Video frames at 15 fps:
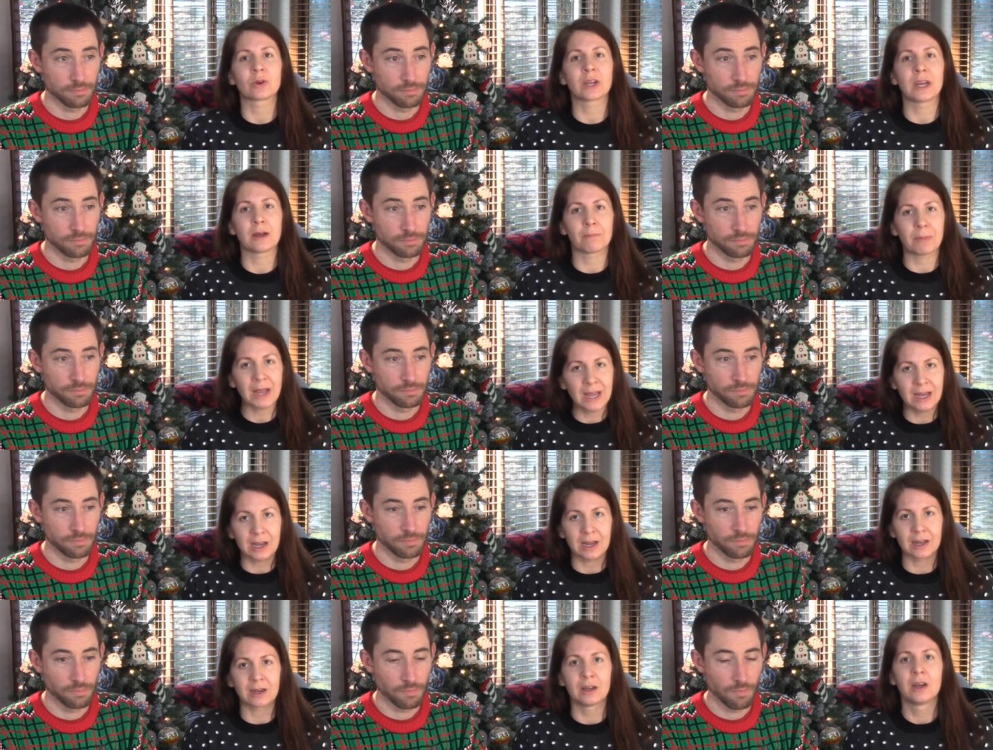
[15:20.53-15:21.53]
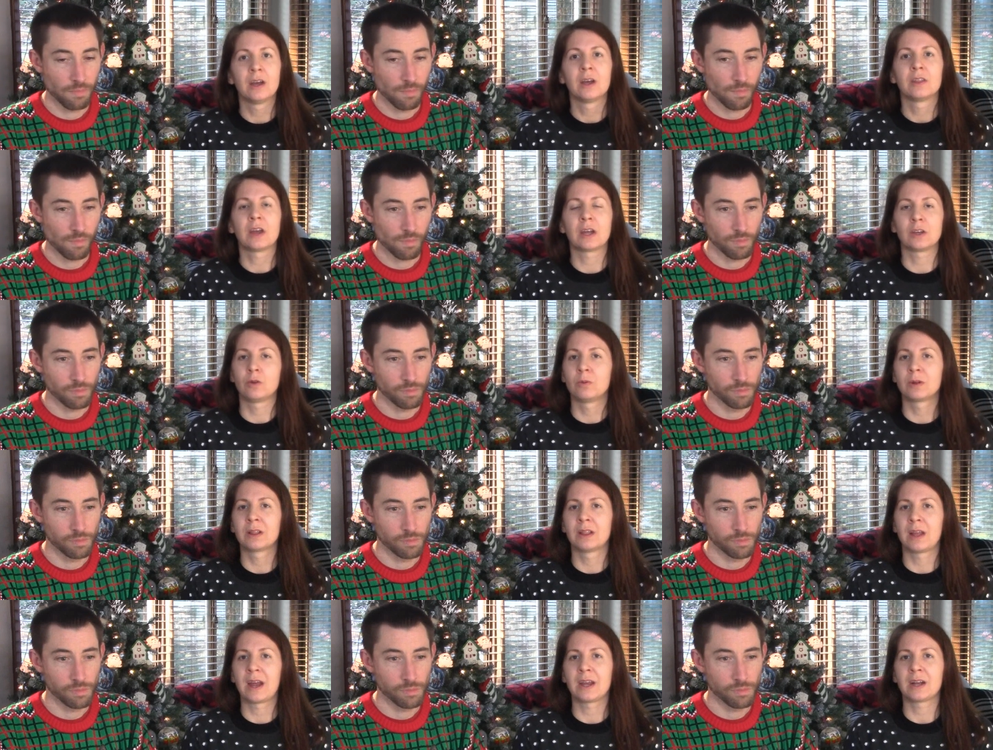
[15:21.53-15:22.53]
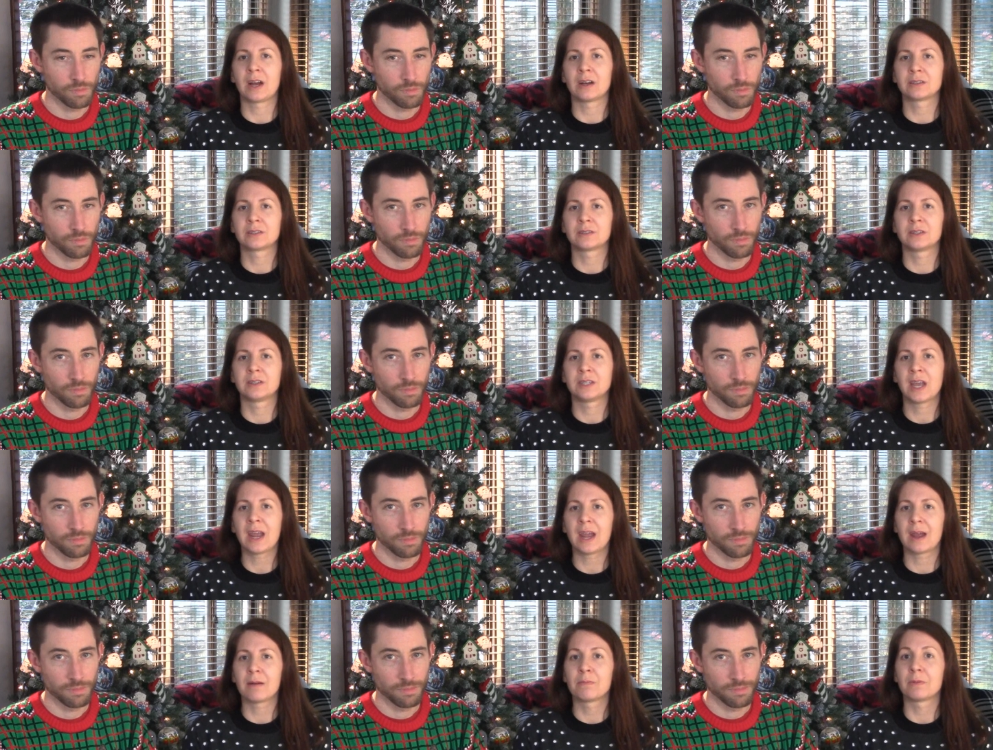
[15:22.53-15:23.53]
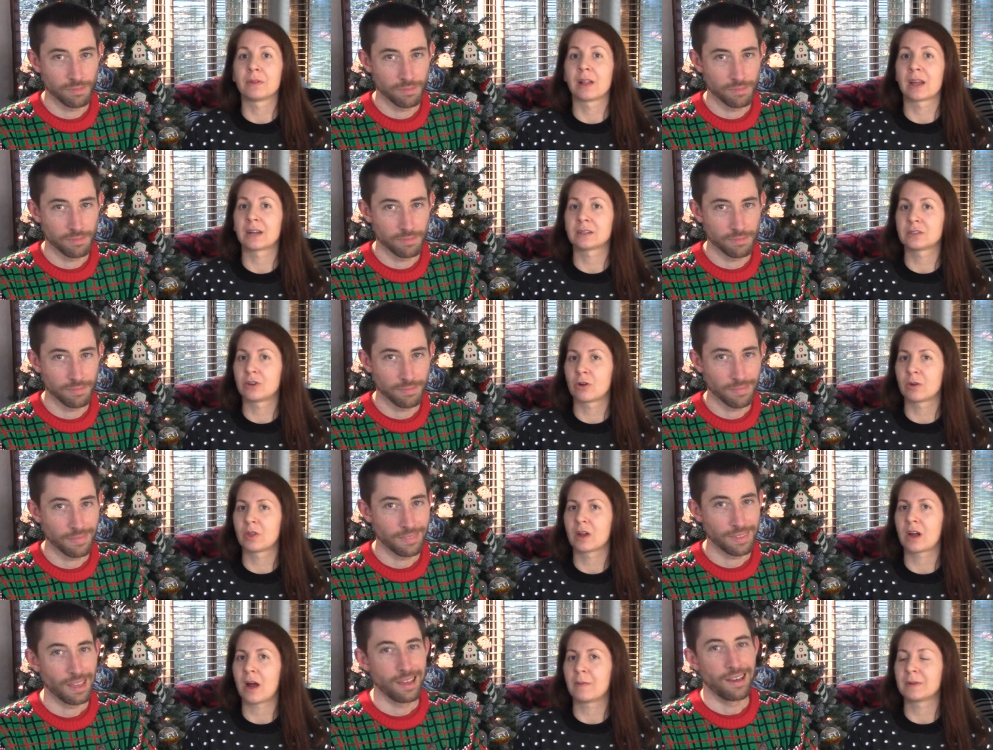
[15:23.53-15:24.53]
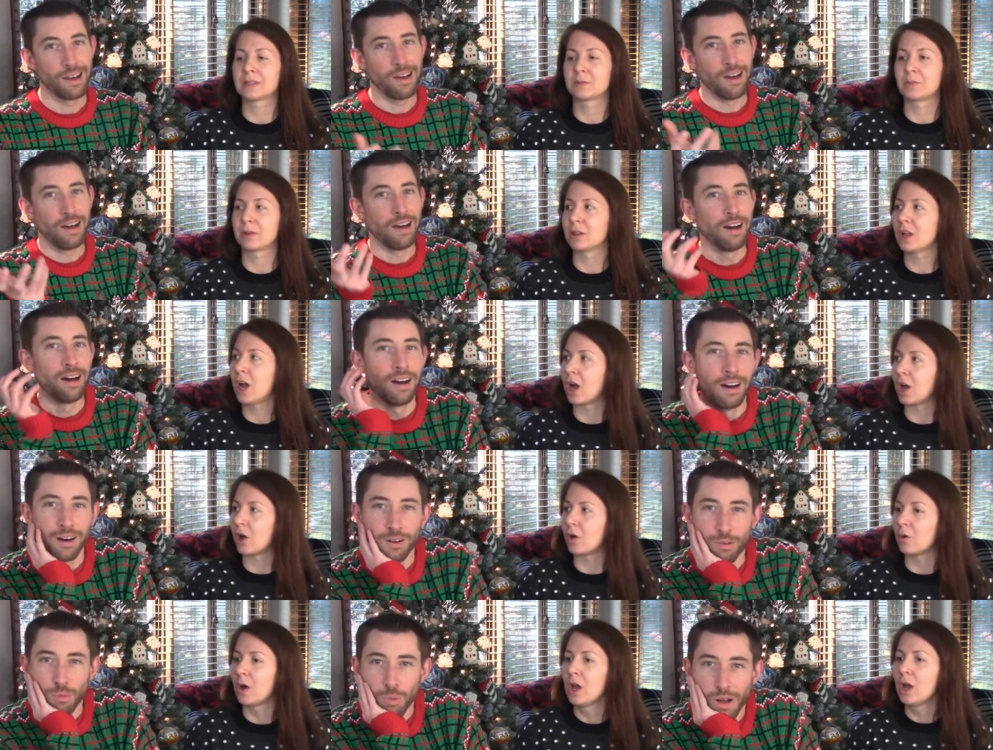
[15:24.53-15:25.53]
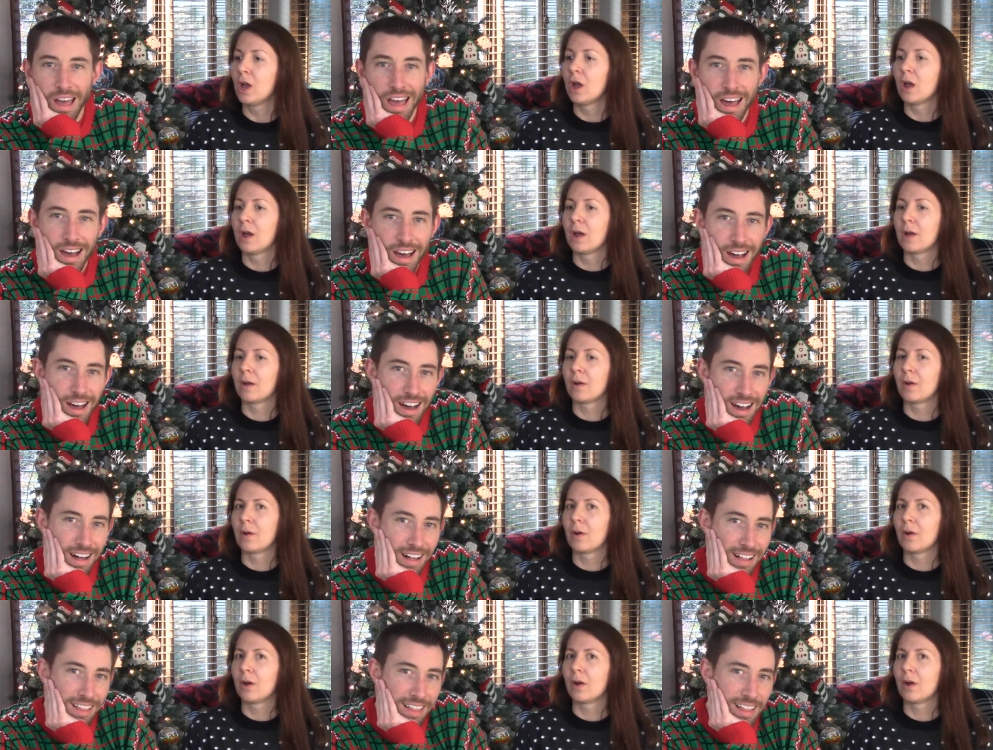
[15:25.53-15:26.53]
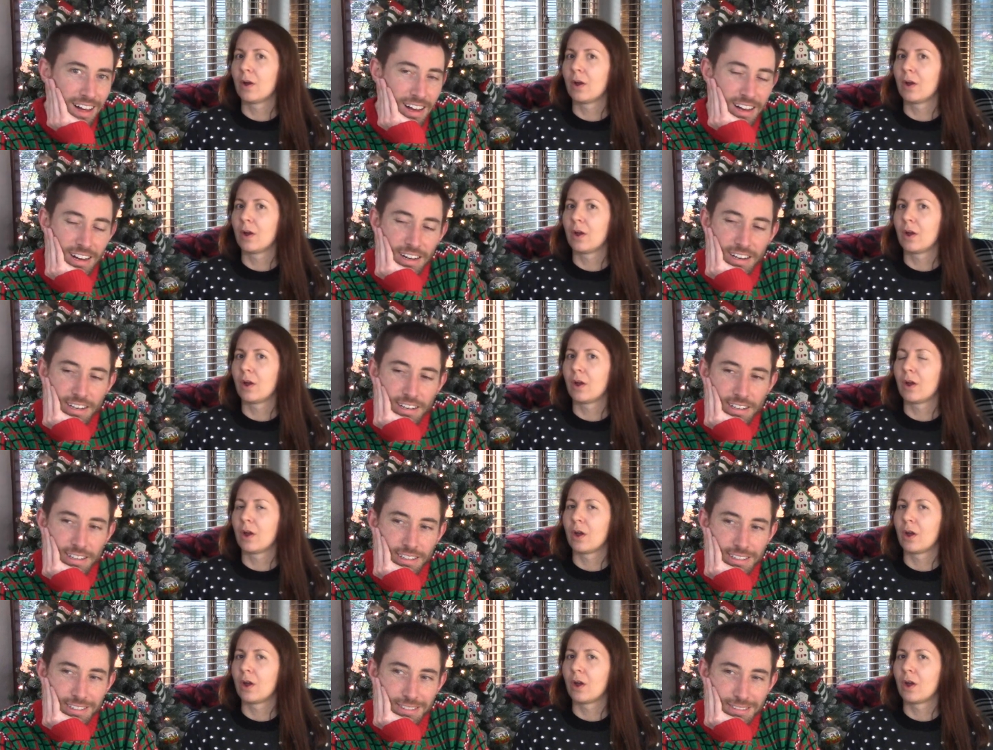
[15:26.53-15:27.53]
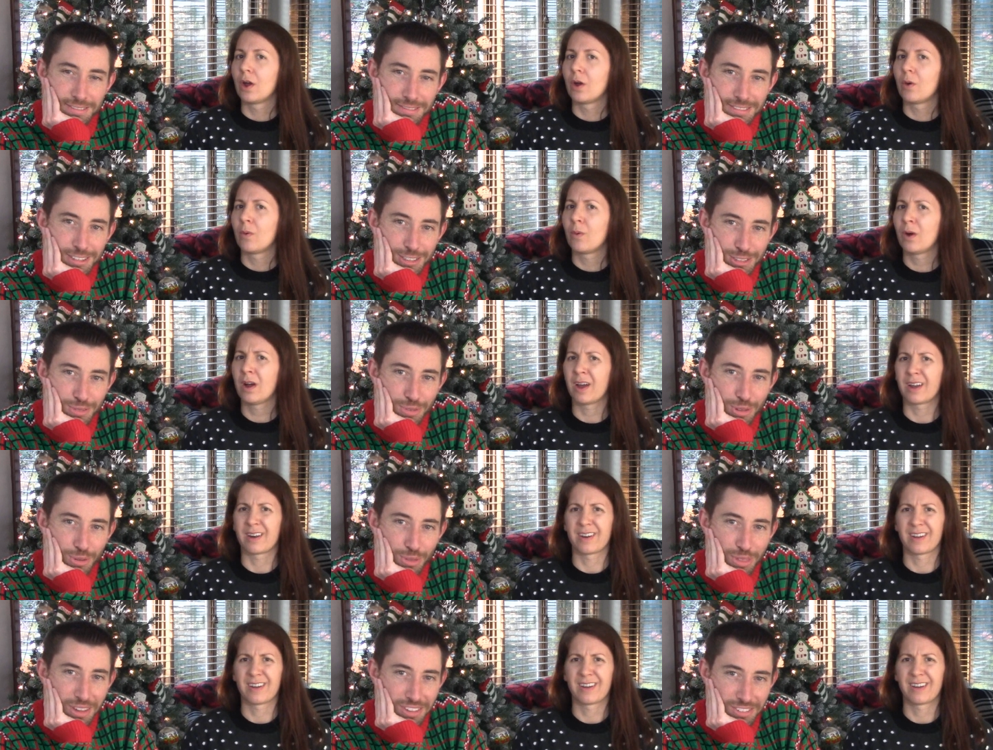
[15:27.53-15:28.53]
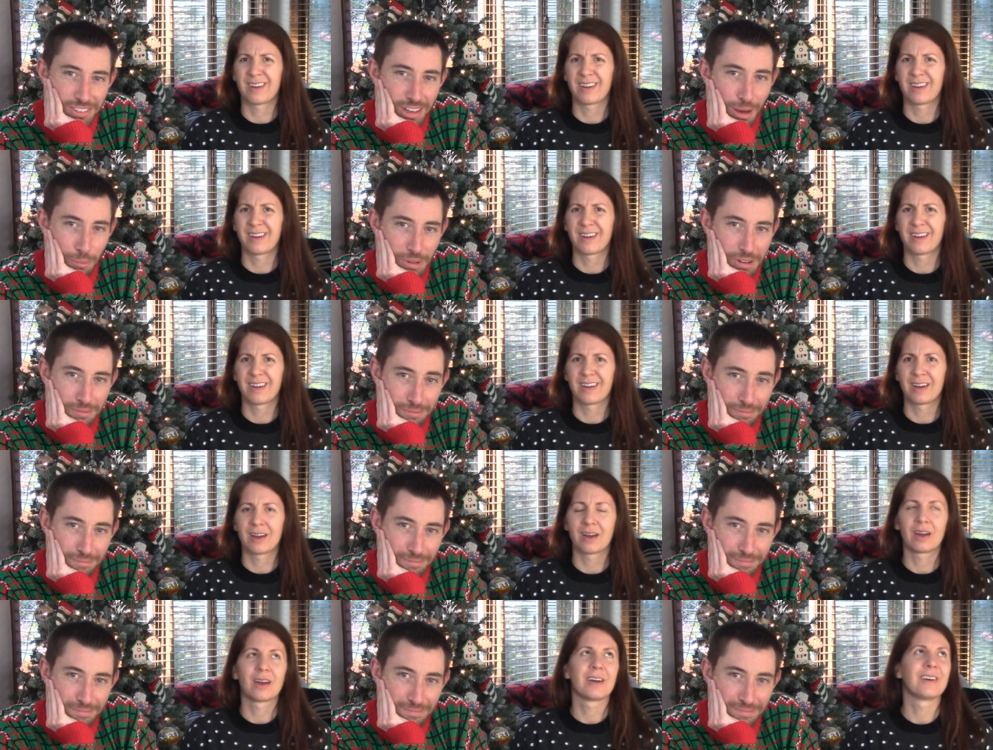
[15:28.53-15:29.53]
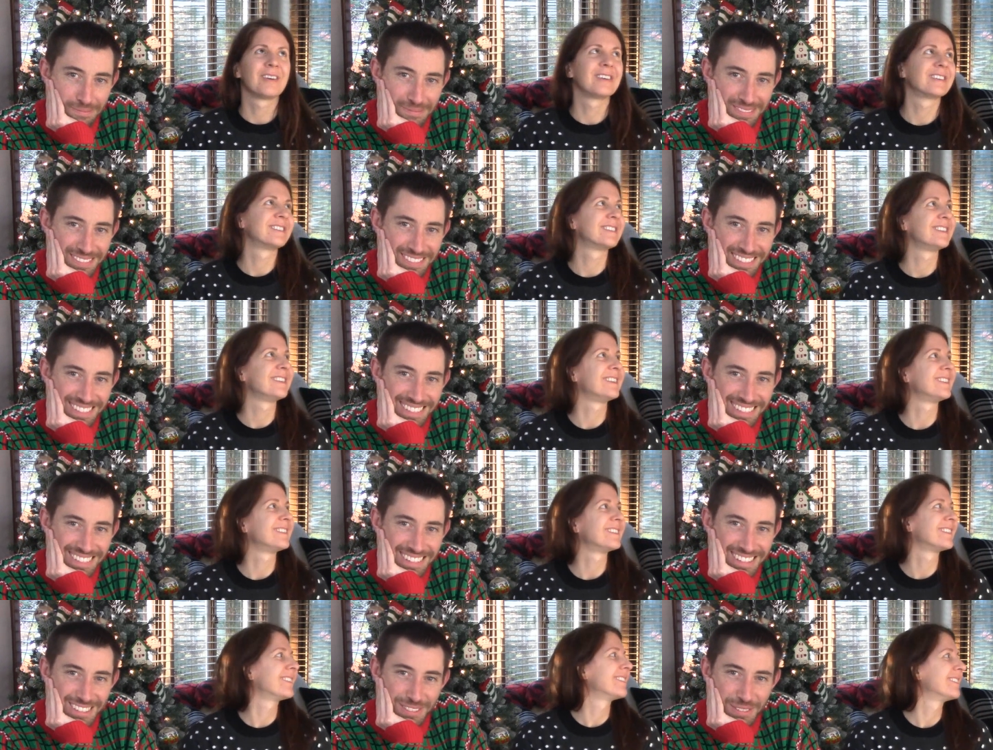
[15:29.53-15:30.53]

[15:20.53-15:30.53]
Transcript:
Speaker 1: campaign that you would like us to tape, let us know in the comments
Speaker 2: below. Well, there's what? a few things coming. There's a